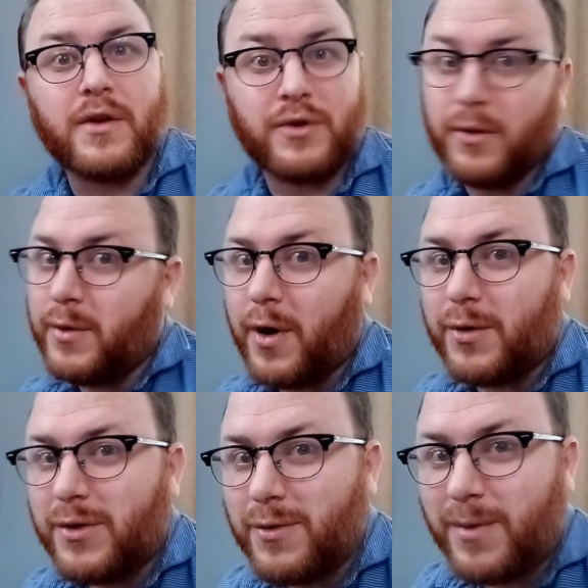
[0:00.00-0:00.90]
You know
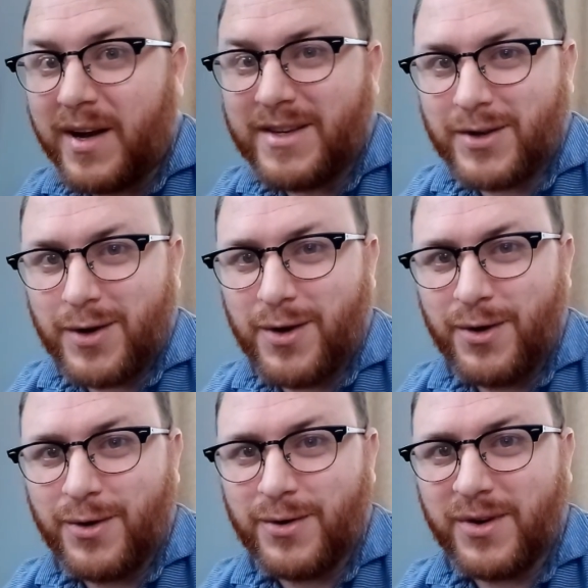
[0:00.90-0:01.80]
you want
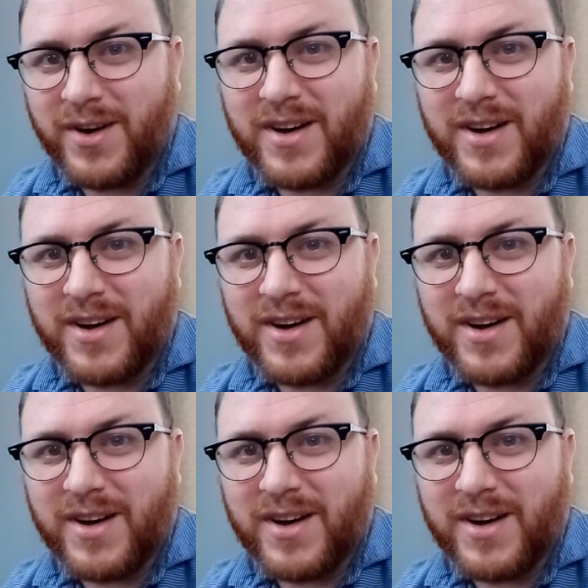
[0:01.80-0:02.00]
to.